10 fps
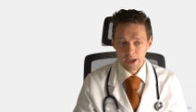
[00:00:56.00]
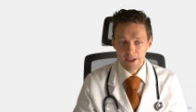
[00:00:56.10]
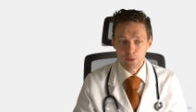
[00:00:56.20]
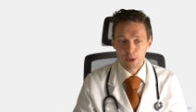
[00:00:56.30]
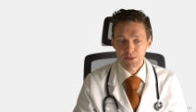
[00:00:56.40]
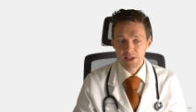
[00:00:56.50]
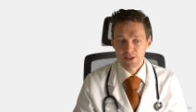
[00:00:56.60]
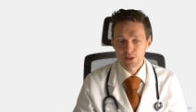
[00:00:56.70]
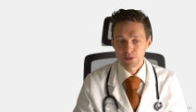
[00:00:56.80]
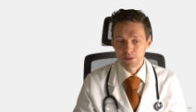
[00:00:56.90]
on your website,
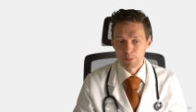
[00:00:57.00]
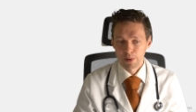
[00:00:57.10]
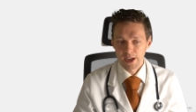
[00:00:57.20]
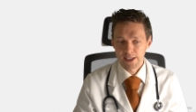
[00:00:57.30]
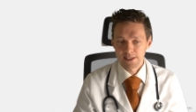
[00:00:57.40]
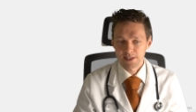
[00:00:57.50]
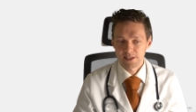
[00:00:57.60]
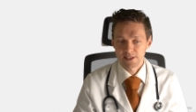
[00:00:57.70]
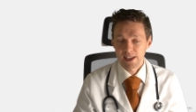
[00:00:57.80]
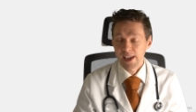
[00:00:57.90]
you go to
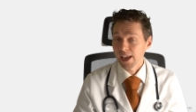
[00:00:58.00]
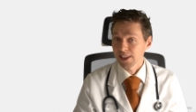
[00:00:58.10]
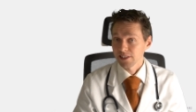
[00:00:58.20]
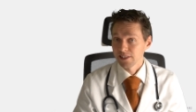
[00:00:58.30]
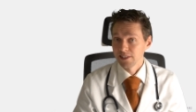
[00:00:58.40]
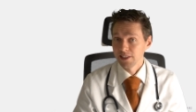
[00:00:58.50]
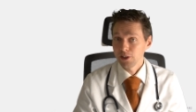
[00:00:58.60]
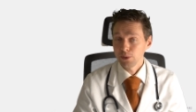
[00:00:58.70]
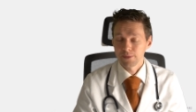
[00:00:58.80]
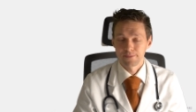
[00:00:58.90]
plugins, add
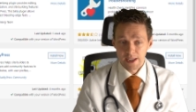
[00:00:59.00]
new,